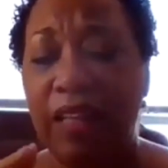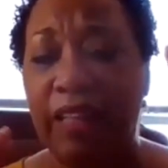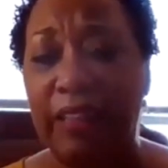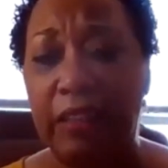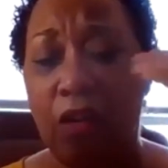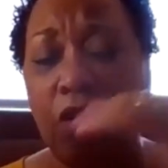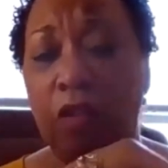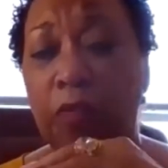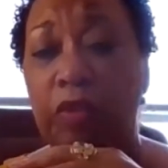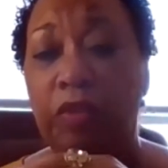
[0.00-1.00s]
I had
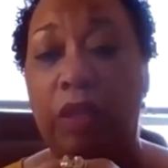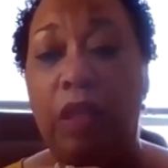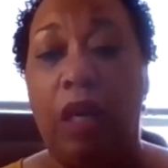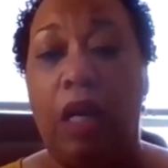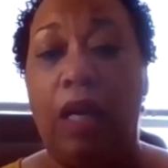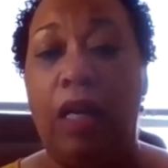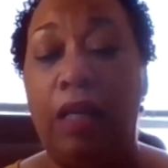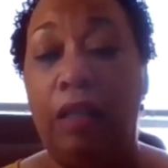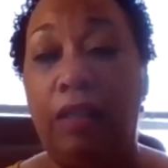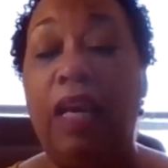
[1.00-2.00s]
almost
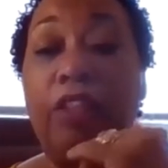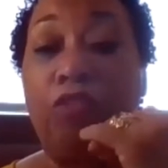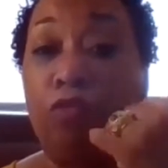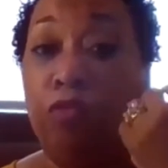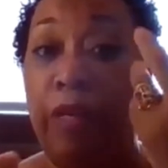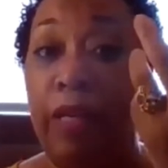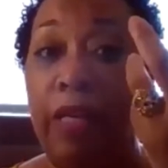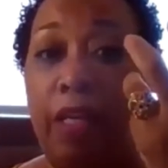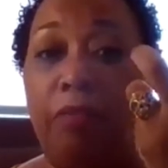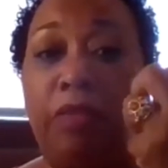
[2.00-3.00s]
uh, gotten
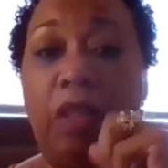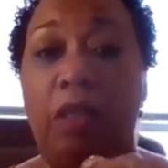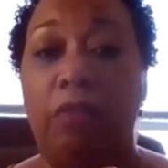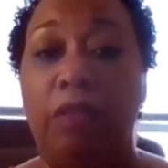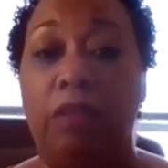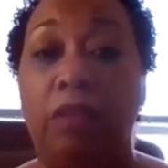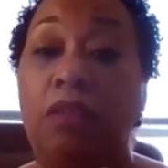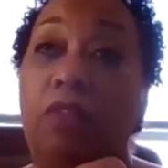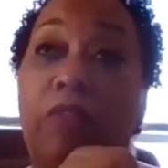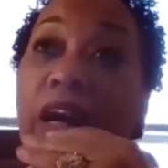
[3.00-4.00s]
raped. I was a
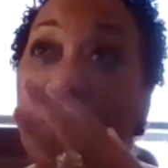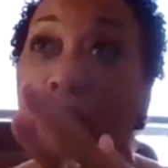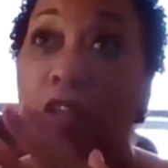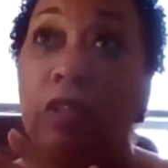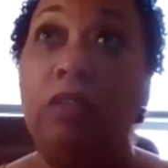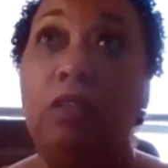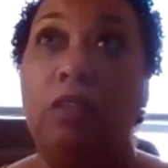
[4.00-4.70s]
survivor